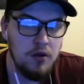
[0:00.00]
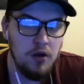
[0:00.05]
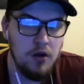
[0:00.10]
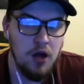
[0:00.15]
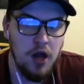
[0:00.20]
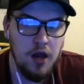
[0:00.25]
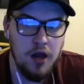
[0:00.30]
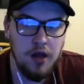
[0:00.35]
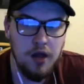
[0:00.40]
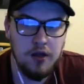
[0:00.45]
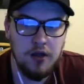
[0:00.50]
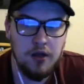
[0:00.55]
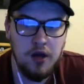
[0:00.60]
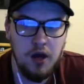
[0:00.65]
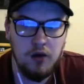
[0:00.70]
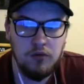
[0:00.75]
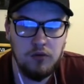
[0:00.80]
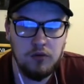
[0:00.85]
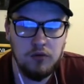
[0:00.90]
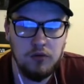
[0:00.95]

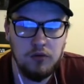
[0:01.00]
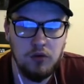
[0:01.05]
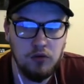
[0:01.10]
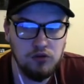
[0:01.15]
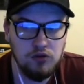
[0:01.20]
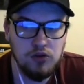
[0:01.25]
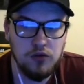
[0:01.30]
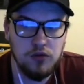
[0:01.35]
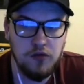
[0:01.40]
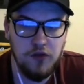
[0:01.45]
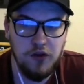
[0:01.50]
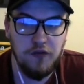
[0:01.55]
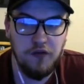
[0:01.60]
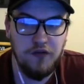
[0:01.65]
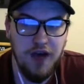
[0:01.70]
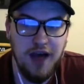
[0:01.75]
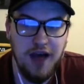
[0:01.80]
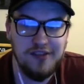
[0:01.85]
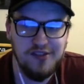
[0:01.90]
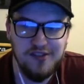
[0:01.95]
Not just for the
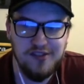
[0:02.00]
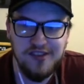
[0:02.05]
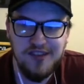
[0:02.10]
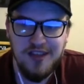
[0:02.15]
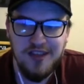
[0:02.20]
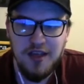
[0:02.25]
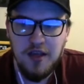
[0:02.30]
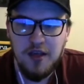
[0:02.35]
fans,